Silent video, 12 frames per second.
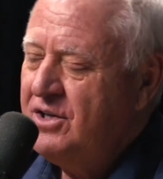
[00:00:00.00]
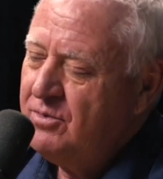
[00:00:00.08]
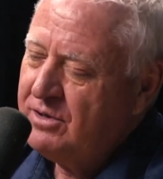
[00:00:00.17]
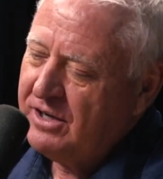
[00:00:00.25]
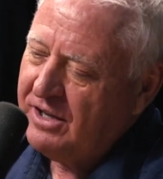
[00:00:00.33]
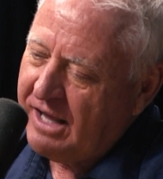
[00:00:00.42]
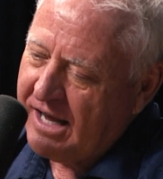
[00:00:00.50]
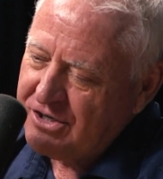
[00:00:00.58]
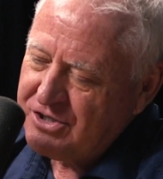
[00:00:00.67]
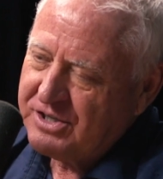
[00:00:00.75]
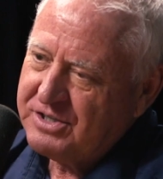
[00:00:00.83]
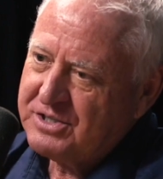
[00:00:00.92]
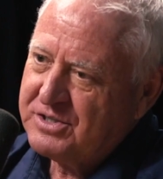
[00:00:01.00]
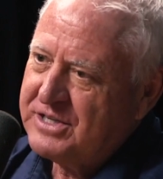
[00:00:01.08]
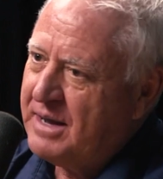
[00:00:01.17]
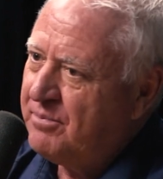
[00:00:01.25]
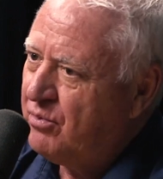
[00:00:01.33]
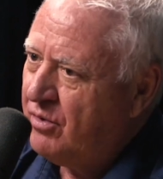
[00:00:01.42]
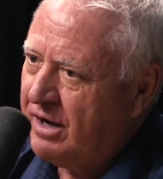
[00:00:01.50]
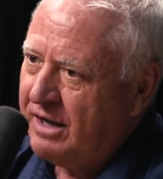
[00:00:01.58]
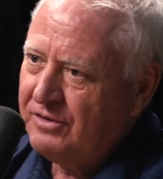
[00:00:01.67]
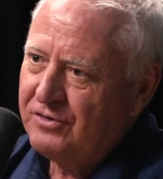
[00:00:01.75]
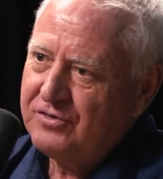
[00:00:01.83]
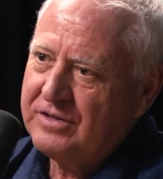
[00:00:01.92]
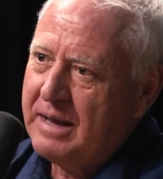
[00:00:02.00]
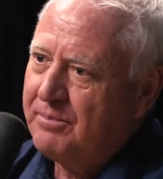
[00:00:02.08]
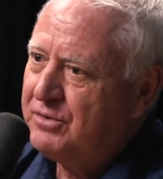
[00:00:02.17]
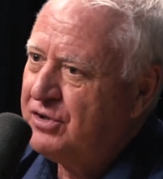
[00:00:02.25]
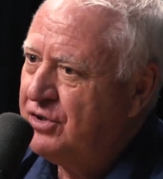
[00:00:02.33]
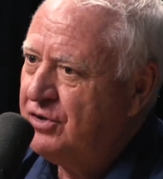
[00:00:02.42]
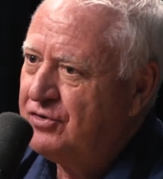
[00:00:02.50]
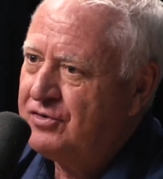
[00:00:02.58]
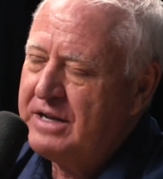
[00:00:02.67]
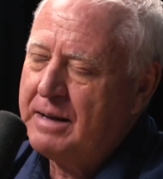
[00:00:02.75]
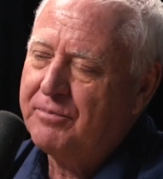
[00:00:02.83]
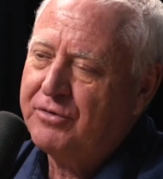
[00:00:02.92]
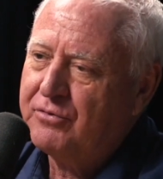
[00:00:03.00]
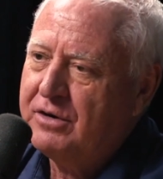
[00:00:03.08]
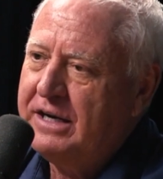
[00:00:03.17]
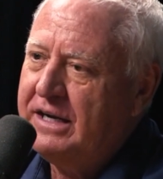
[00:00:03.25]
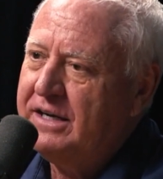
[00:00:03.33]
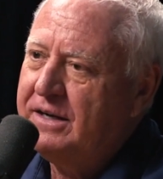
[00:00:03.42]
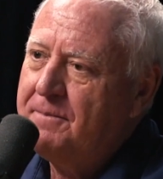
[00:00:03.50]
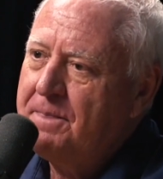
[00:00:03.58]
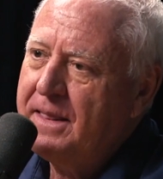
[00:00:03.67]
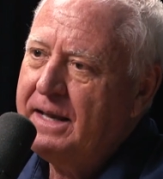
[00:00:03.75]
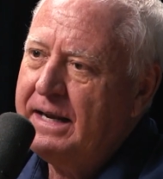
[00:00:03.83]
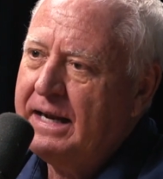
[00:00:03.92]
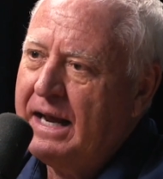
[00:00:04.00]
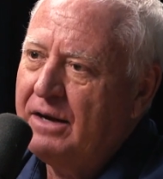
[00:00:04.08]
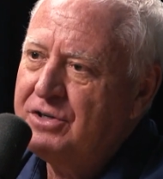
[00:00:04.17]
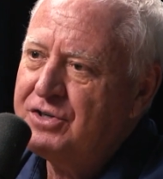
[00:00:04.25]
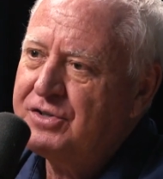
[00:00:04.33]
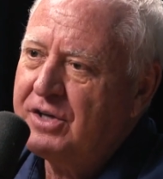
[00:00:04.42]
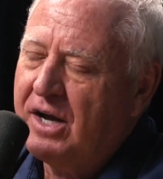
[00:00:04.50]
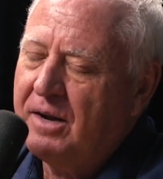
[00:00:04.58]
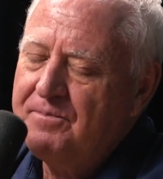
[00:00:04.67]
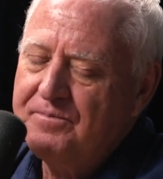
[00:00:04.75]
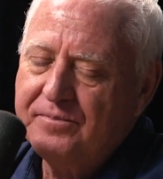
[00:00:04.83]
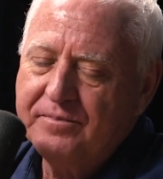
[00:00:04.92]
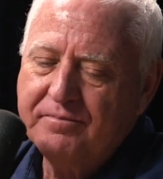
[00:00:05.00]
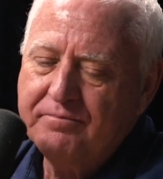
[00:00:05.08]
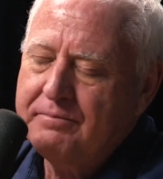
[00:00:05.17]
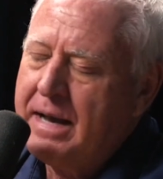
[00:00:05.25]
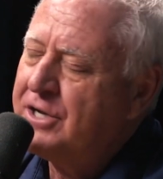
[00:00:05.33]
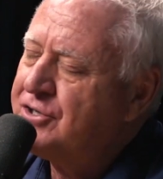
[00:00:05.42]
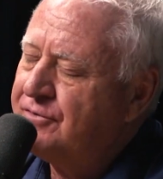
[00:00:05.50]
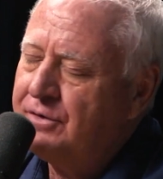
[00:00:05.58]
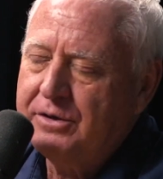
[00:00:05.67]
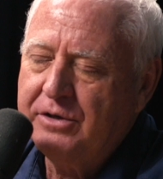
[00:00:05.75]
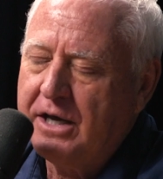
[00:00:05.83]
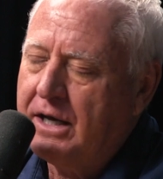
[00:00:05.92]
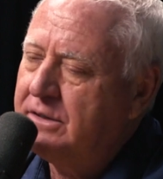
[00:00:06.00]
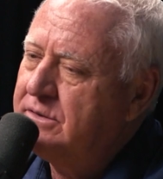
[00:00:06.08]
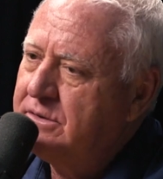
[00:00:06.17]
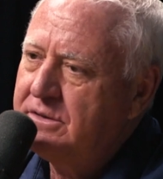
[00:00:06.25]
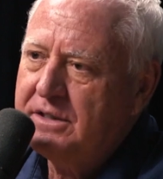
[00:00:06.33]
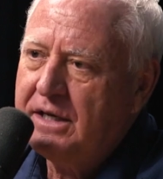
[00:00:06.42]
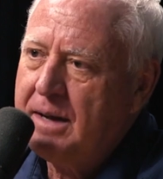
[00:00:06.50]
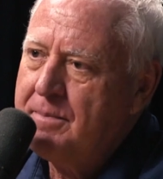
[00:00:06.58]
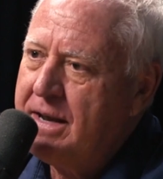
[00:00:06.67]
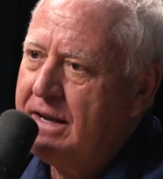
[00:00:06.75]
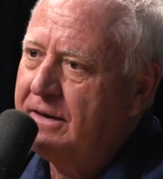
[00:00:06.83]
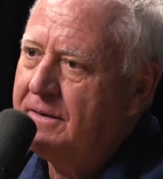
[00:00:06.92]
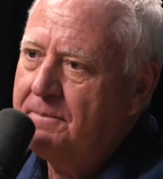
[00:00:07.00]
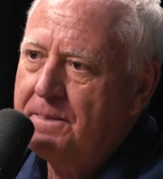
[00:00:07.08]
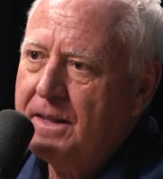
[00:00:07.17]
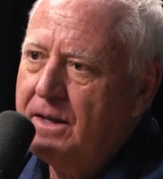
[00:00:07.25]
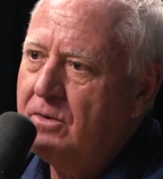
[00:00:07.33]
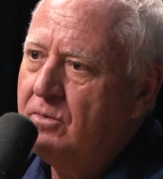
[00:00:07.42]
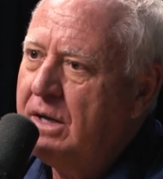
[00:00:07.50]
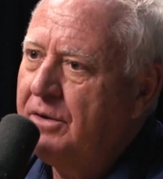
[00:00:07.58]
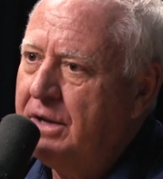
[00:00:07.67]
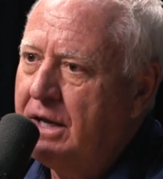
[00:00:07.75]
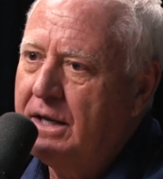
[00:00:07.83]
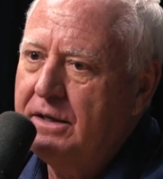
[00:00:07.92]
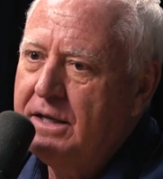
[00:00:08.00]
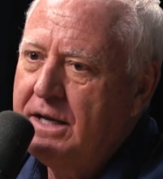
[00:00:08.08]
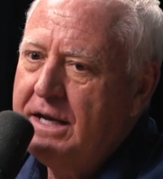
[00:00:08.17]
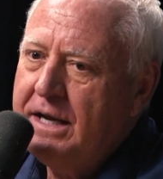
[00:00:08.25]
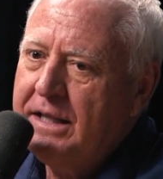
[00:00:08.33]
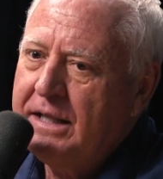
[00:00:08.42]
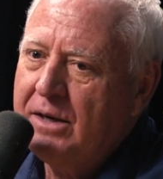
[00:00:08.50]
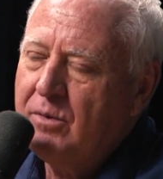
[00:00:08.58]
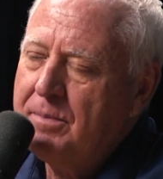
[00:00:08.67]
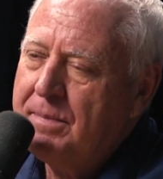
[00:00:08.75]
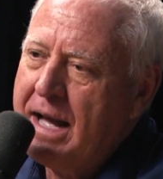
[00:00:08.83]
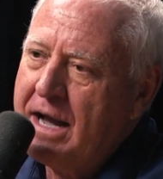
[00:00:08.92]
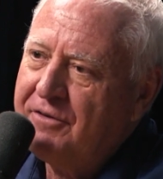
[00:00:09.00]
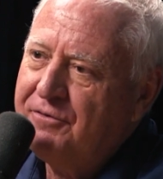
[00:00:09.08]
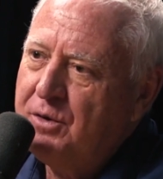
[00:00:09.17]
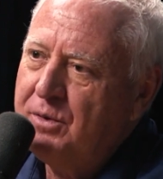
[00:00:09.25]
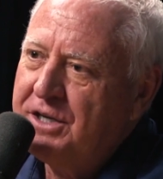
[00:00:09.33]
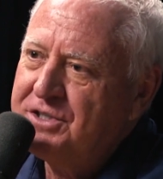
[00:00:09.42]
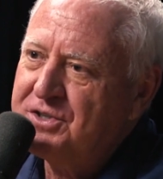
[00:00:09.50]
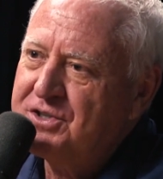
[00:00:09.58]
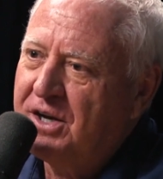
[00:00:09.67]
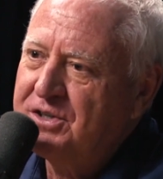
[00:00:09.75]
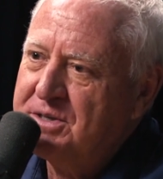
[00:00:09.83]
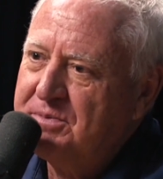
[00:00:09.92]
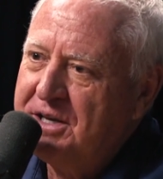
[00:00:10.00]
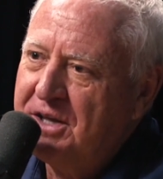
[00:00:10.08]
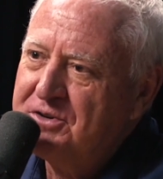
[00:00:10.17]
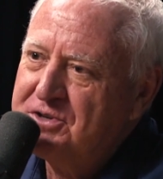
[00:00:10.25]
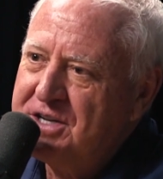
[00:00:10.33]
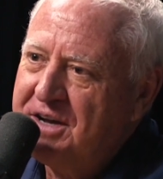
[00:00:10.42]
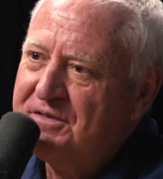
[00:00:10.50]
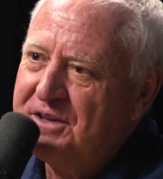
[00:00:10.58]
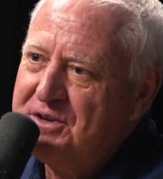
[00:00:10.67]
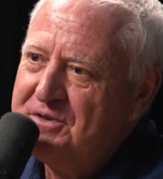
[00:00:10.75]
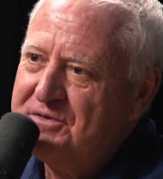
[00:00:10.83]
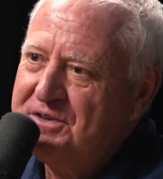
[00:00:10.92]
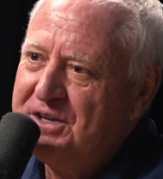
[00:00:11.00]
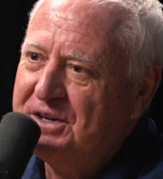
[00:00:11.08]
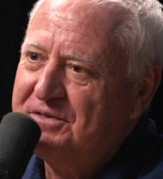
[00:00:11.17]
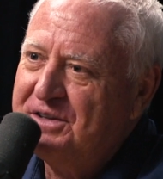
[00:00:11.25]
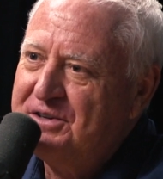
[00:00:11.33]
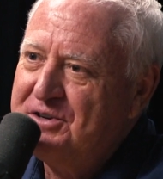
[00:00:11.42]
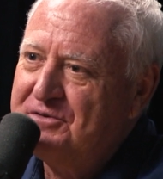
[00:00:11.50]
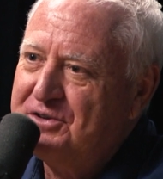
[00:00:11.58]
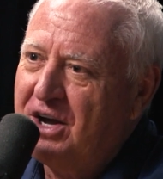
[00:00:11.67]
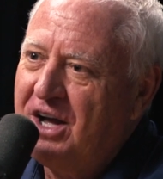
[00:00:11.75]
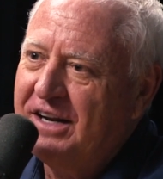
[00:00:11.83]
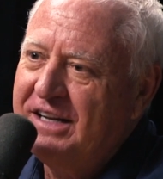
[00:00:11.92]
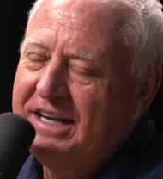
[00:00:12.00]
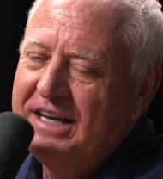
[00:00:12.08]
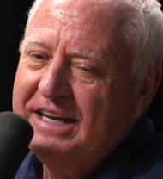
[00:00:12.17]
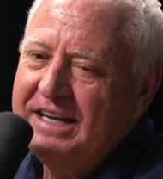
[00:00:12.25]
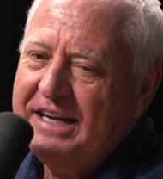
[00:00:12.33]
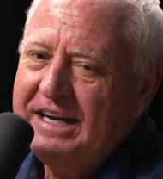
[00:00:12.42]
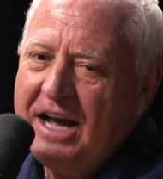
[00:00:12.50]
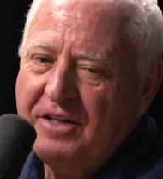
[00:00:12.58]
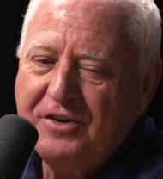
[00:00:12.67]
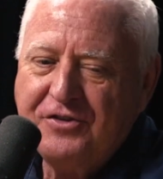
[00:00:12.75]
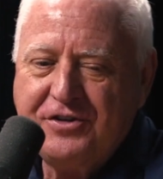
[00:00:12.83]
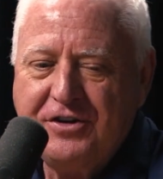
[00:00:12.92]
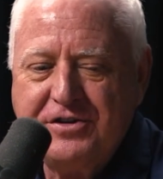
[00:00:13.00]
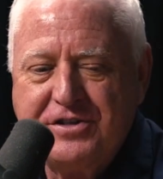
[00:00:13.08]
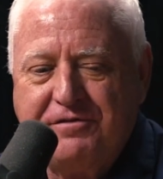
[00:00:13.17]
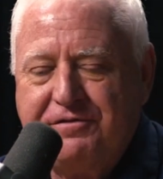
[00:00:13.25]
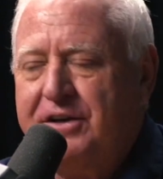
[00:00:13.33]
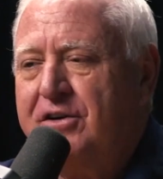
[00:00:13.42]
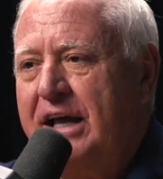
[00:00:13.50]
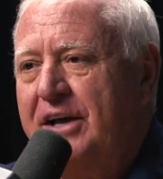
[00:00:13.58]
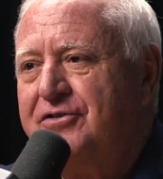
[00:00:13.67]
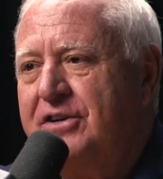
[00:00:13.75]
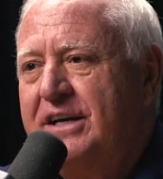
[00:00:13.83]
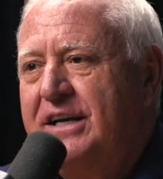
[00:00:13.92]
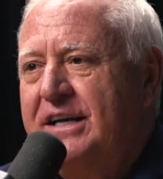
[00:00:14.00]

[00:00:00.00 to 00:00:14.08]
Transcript: you went logic step one, step yeah. two, step three. And I just thought, masterfully done. I thank mean, you. thank you. Well done. And then I went back a few weeks and saw some of the other stuff that you've, you know, that you've taught, and how this series of Fearless